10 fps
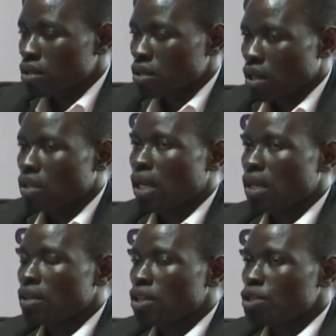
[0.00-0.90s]
Okay.
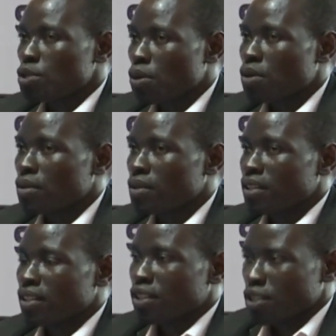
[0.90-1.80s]
So
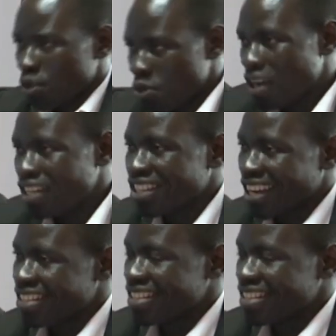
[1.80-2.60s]
you are in charge.